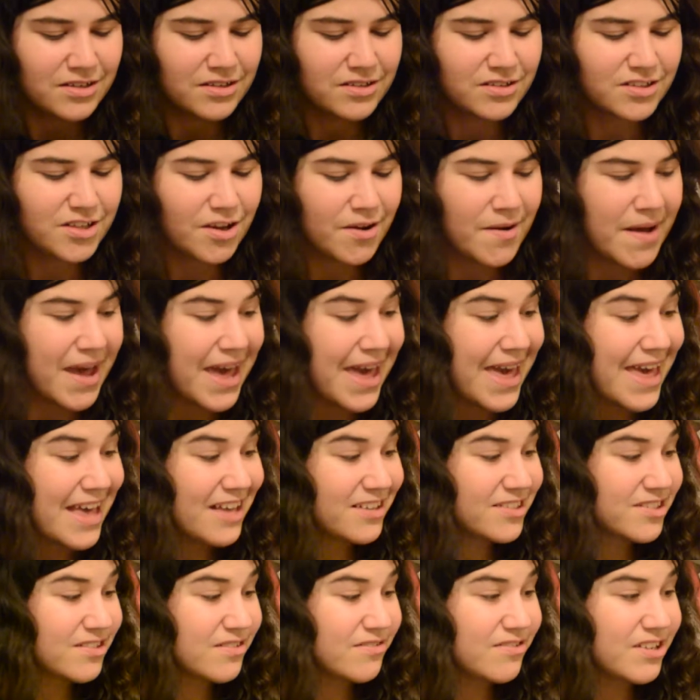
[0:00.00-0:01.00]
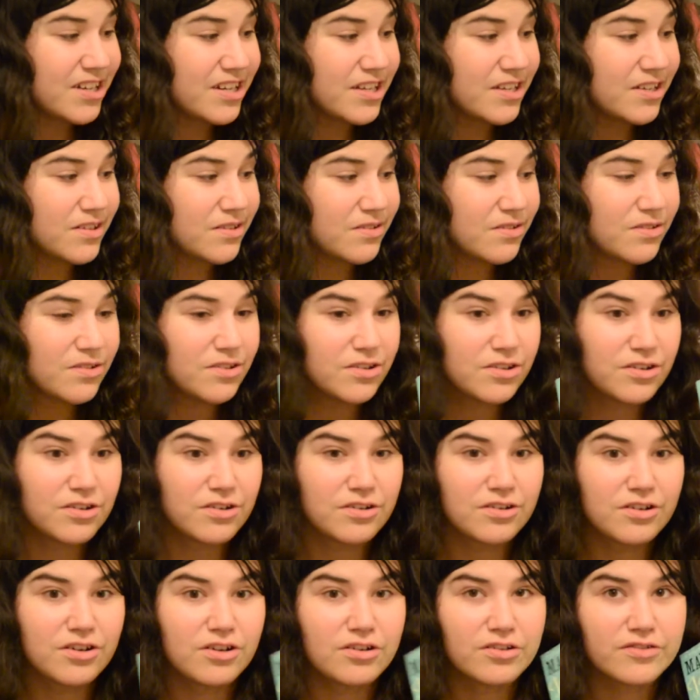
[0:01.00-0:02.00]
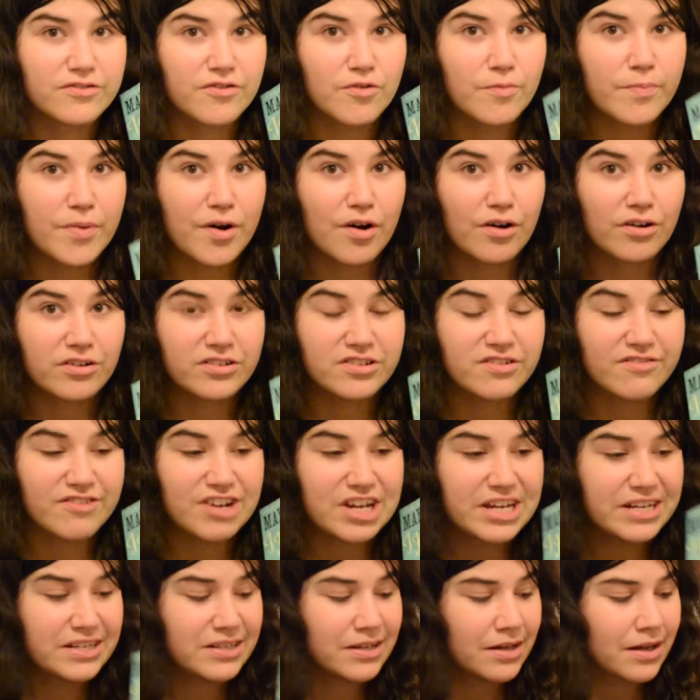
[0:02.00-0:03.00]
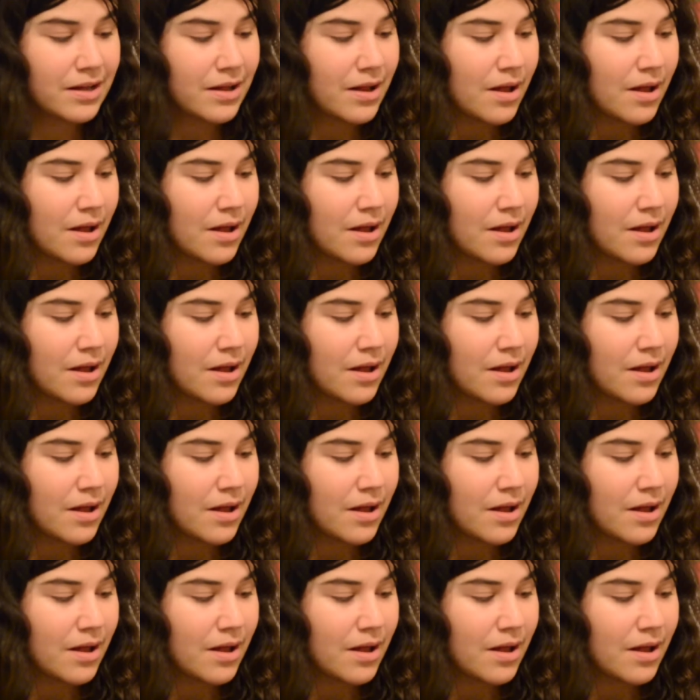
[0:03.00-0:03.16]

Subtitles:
So it is a really good, useful book to read.